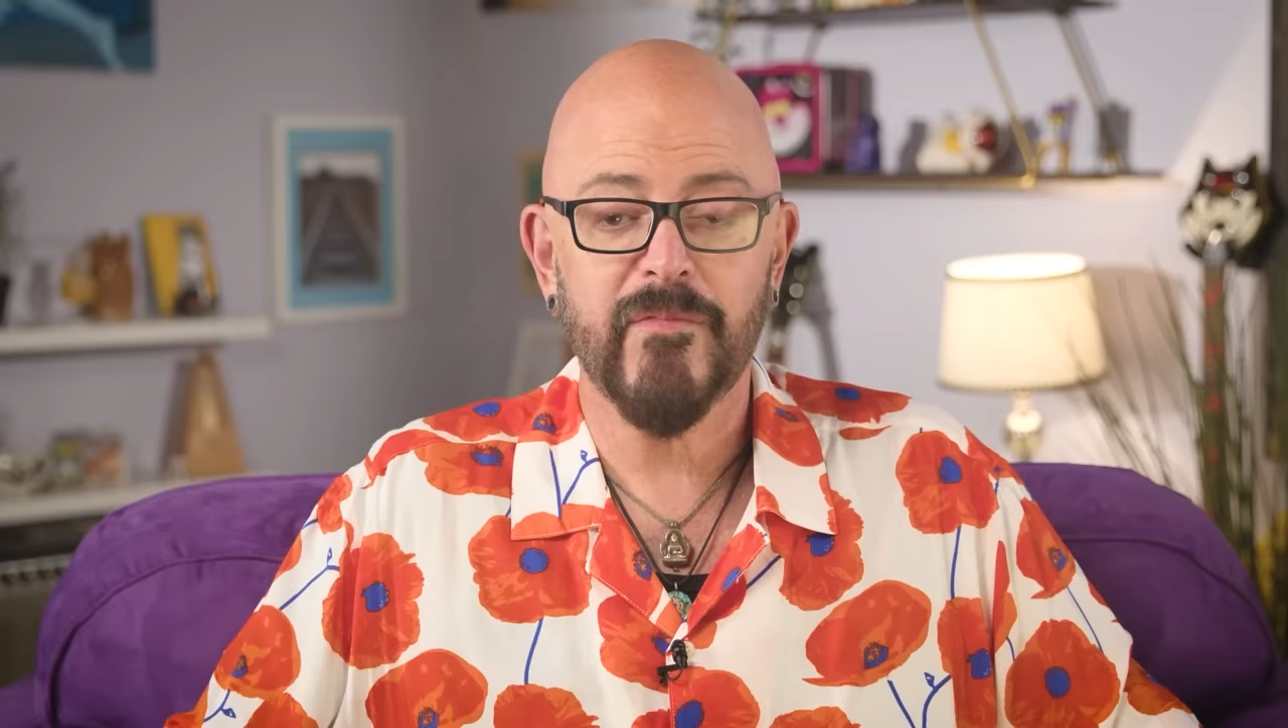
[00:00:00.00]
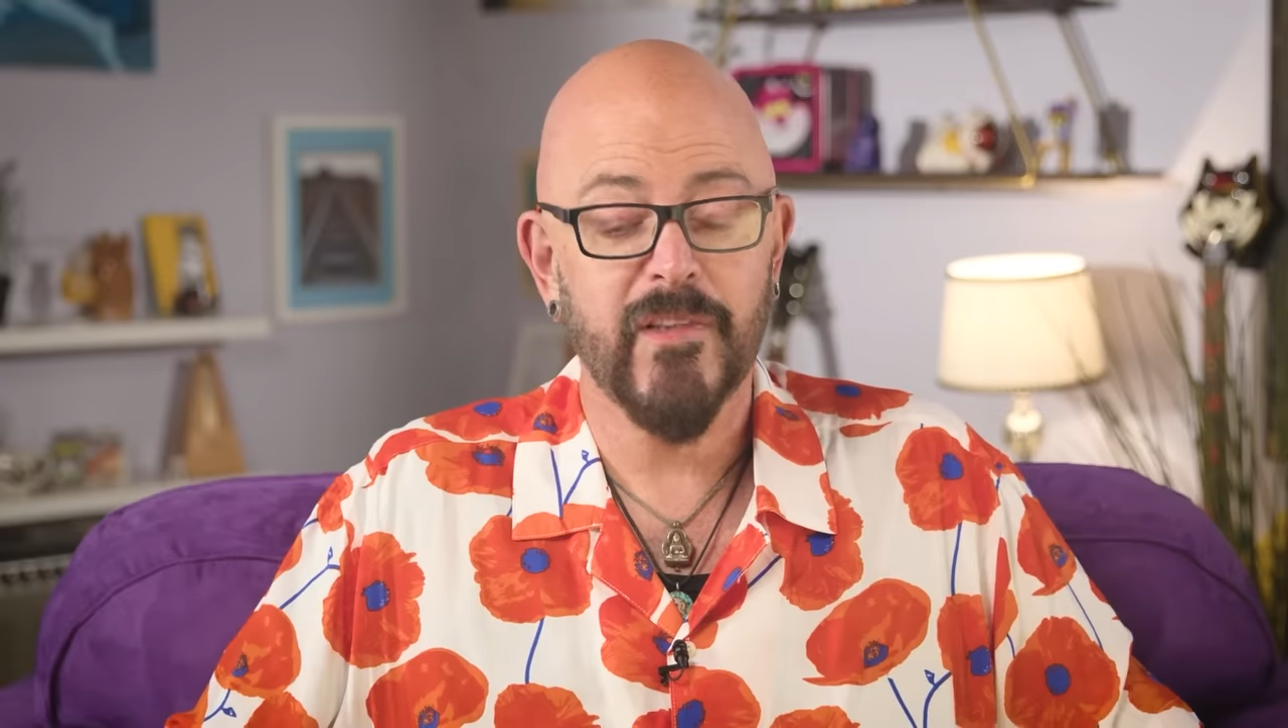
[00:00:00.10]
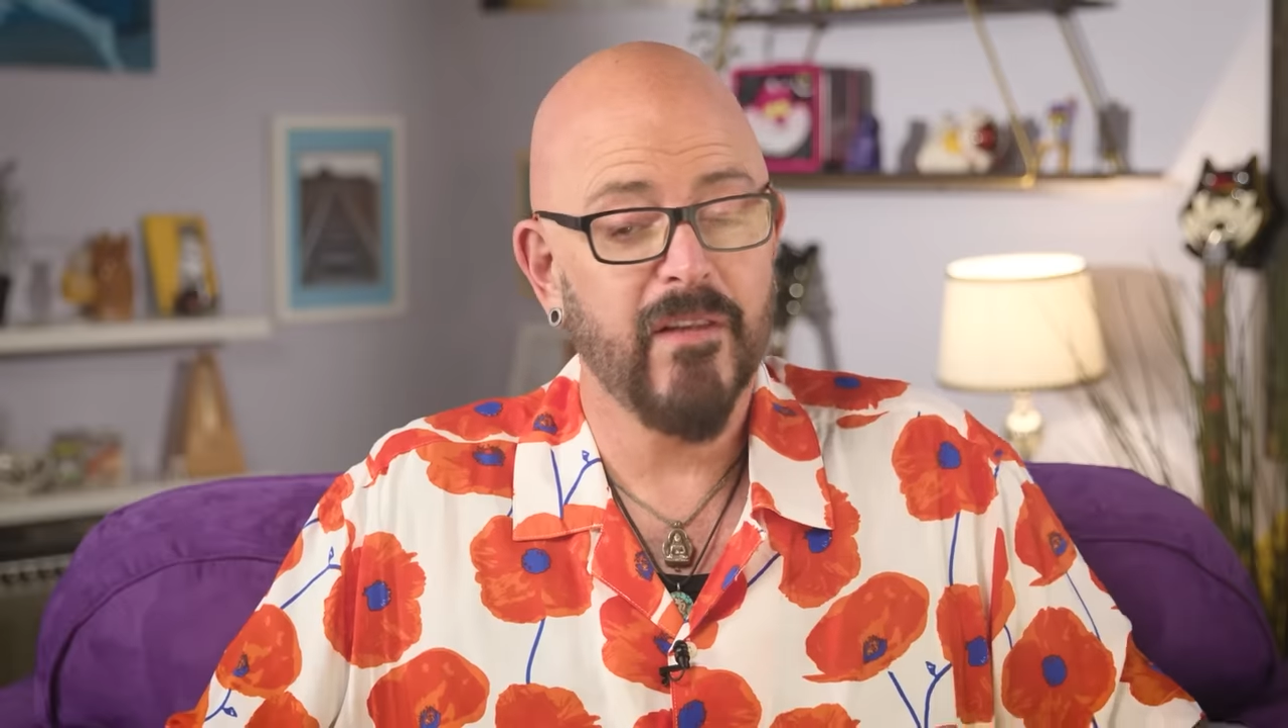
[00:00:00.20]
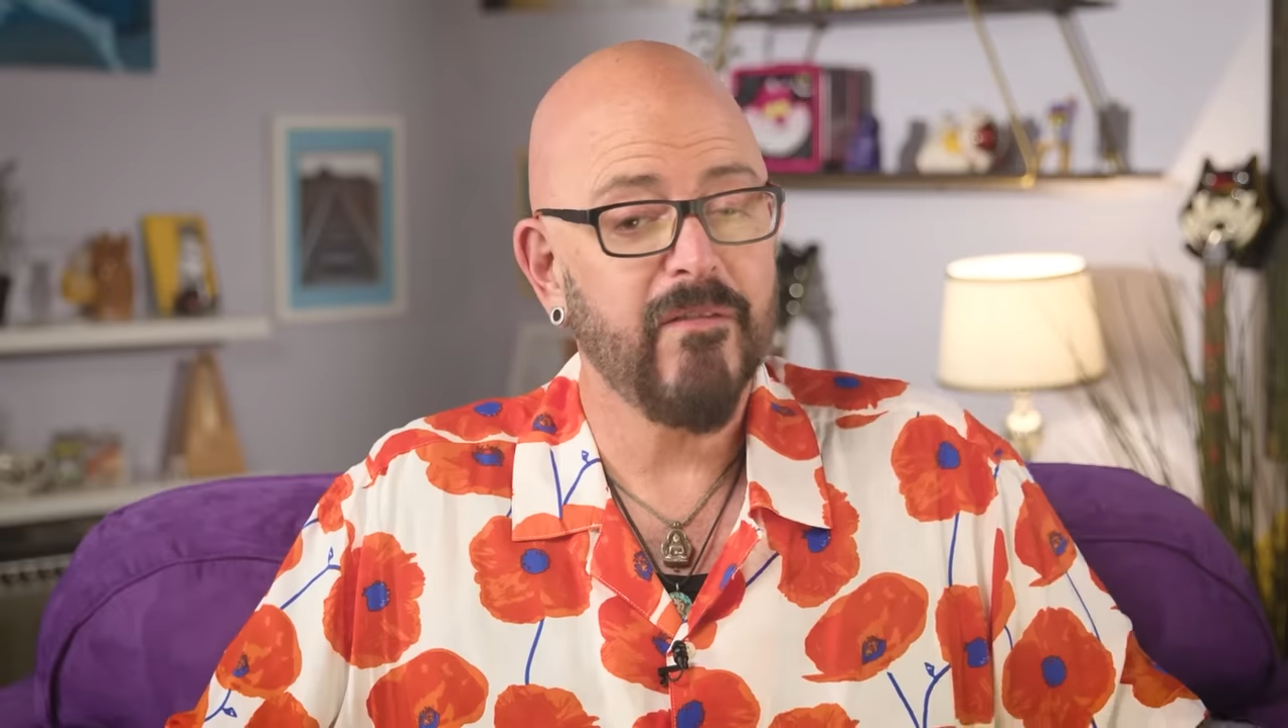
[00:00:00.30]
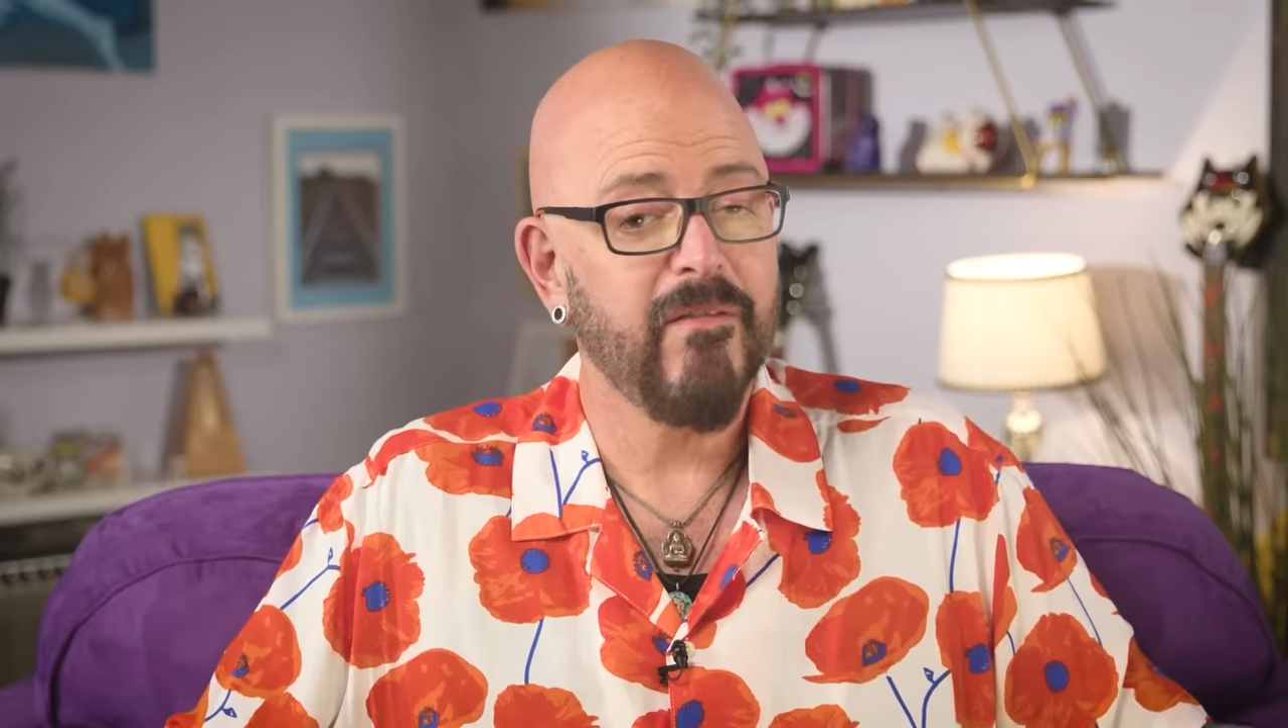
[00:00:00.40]

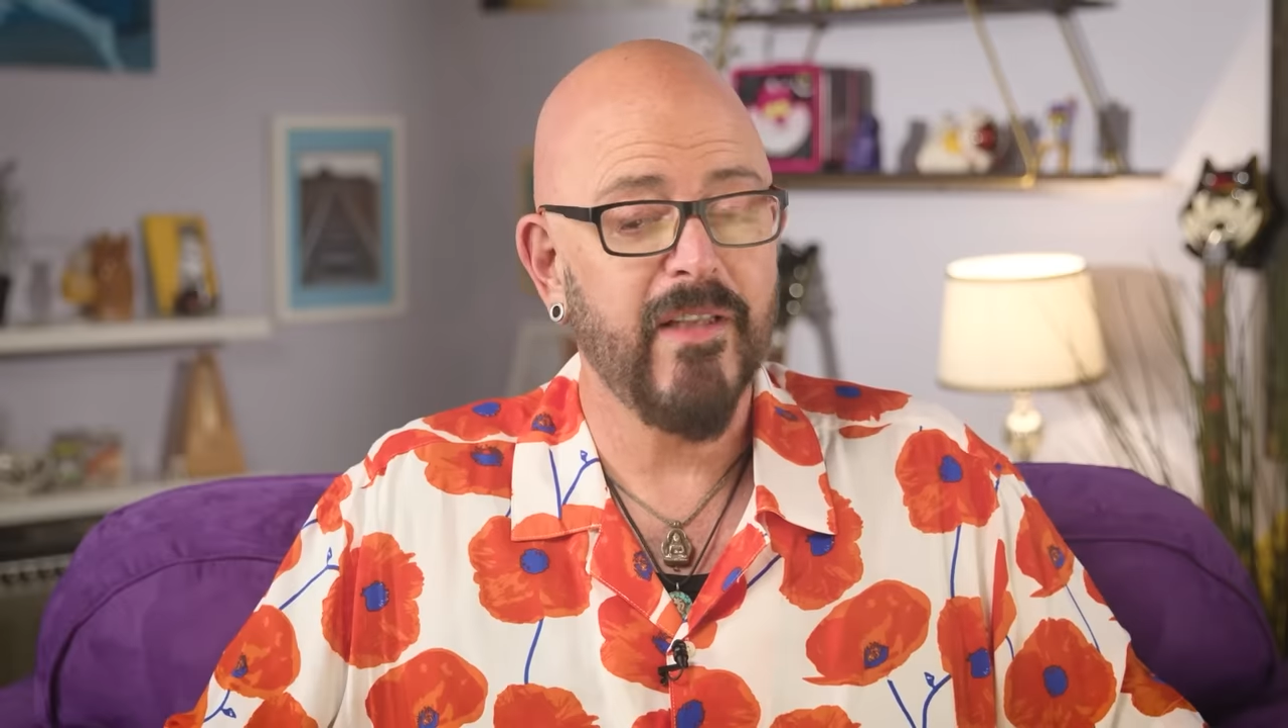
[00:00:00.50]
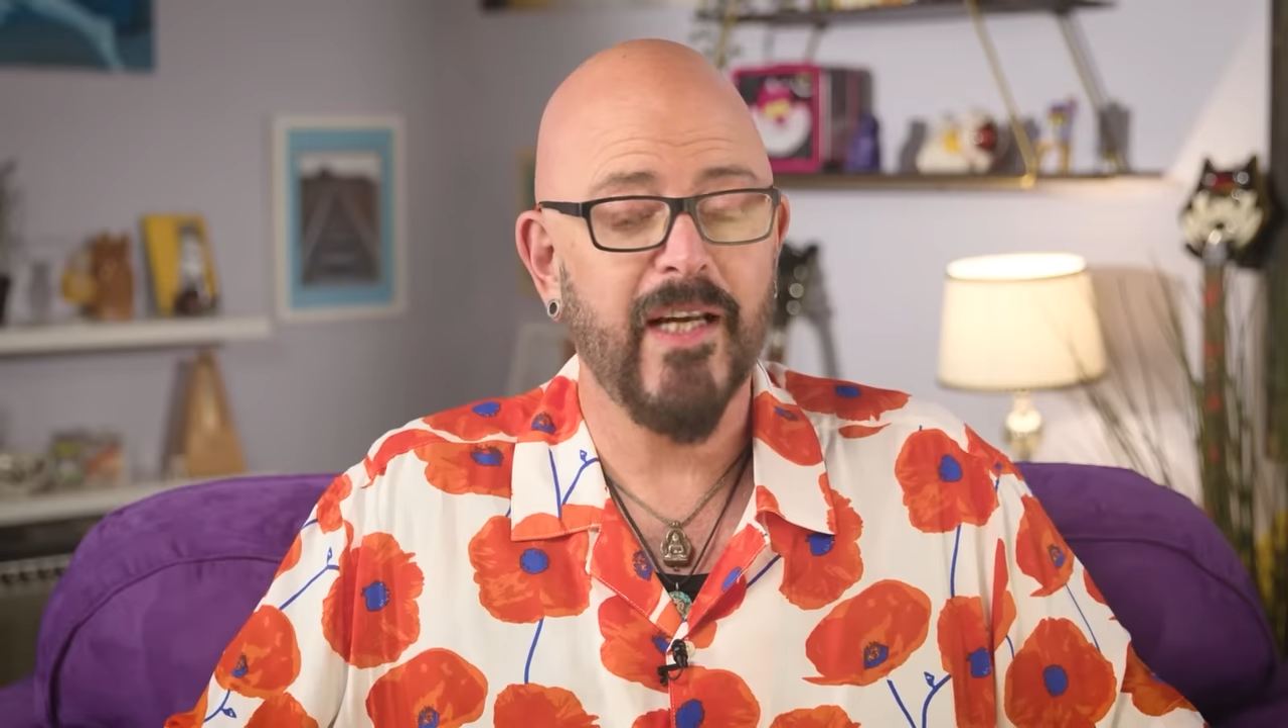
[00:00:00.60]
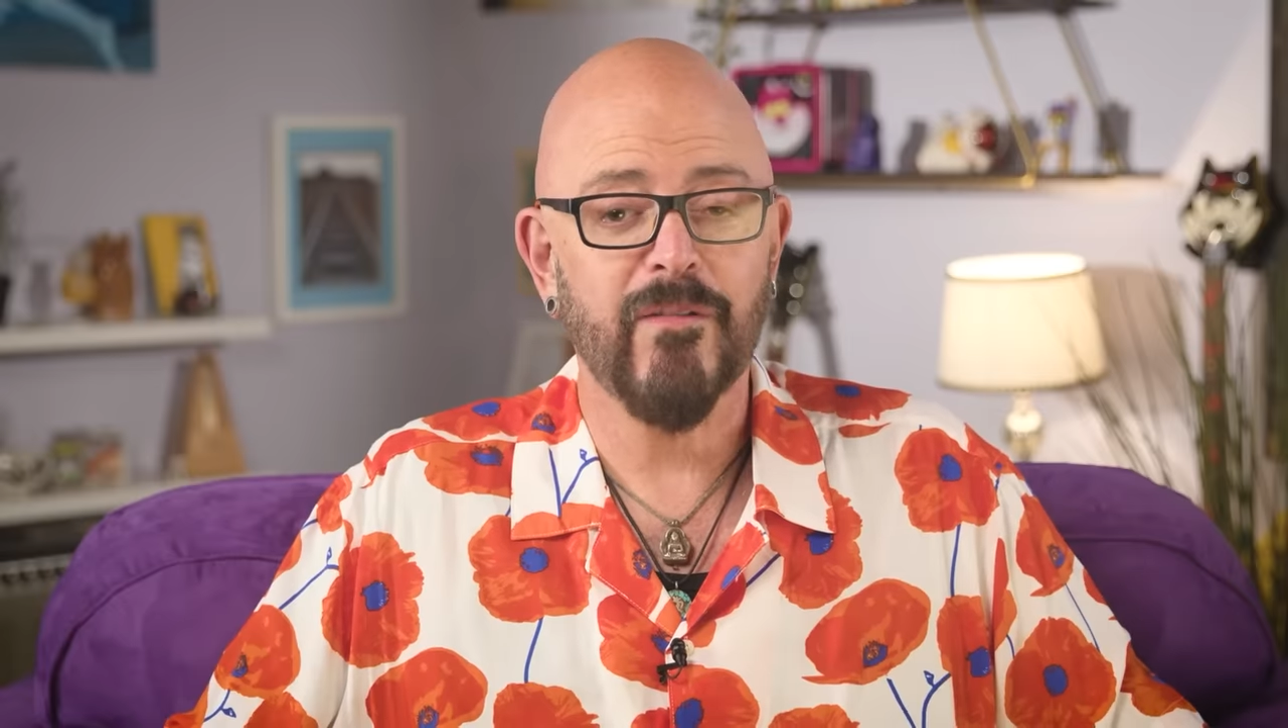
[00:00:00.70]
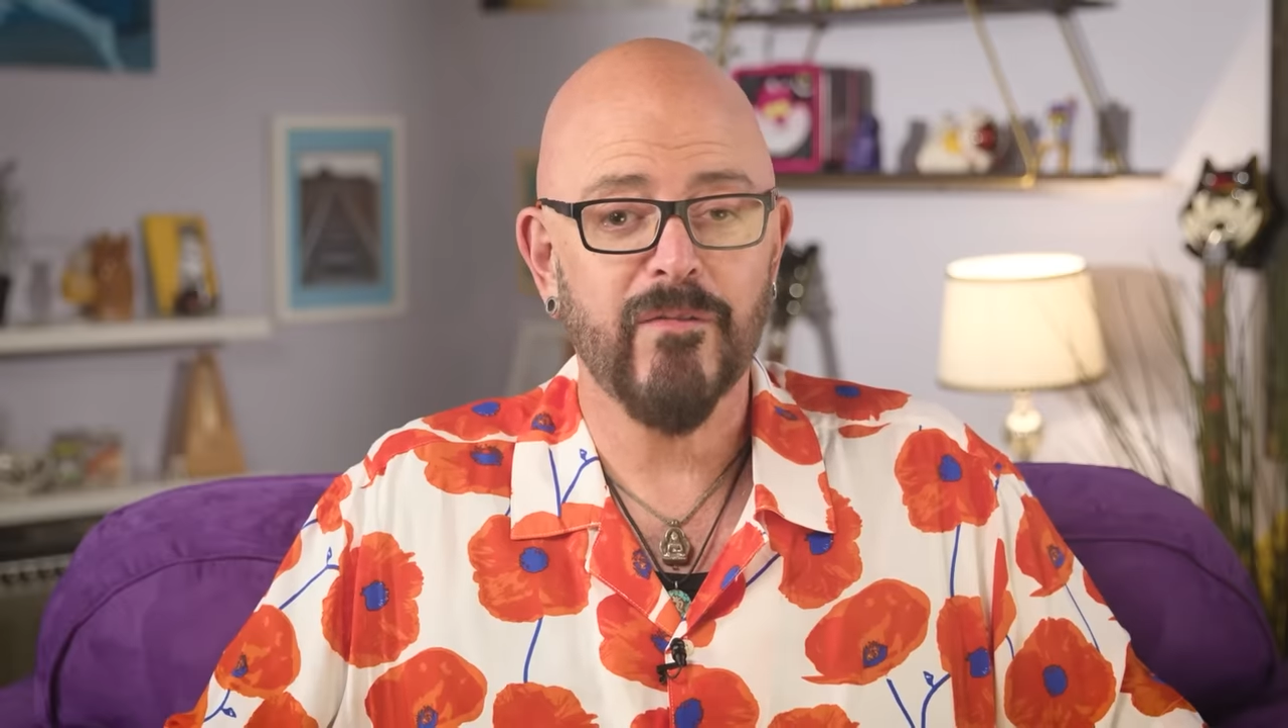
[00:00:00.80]
so that